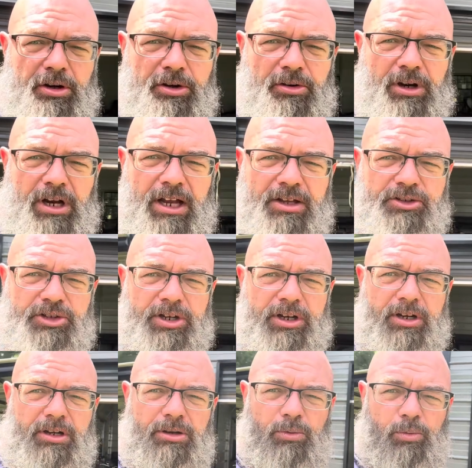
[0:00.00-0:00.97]
garage
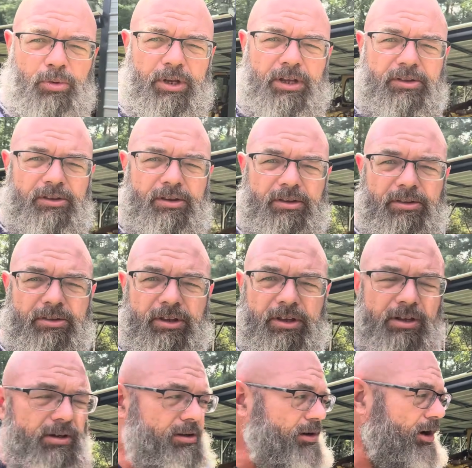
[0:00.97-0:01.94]
here with
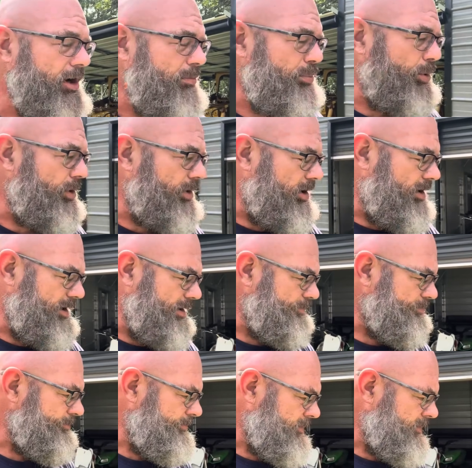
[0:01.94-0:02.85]
the carport on it.